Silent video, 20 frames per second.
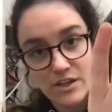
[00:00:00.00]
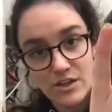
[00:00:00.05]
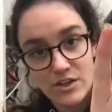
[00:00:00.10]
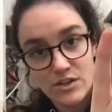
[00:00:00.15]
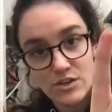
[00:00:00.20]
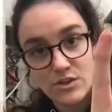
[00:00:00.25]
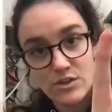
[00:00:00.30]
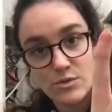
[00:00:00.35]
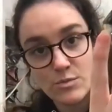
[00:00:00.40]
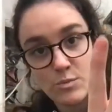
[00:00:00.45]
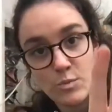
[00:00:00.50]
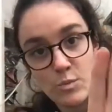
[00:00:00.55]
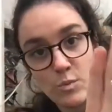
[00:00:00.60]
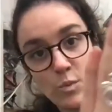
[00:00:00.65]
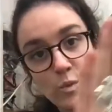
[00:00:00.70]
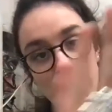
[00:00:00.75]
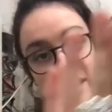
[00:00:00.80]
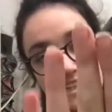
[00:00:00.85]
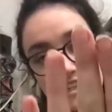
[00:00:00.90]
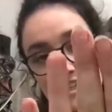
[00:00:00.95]

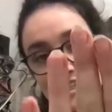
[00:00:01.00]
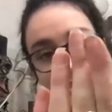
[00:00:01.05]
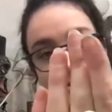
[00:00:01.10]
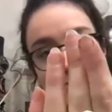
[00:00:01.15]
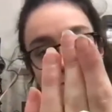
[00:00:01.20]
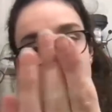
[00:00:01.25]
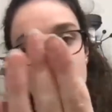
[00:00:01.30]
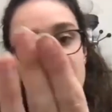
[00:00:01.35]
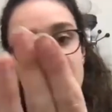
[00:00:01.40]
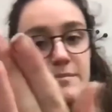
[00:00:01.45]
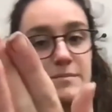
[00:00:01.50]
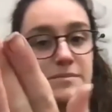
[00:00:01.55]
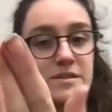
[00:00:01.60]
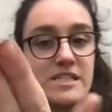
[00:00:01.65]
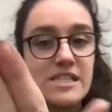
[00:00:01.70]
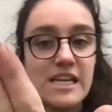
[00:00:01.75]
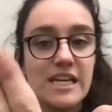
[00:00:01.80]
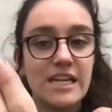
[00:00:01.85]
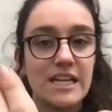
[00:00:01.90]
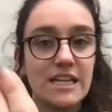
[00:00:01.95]
With this one in
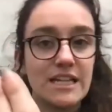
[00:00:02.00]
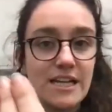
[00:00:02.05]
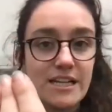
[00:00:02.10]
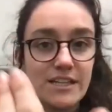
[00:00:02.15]
particular,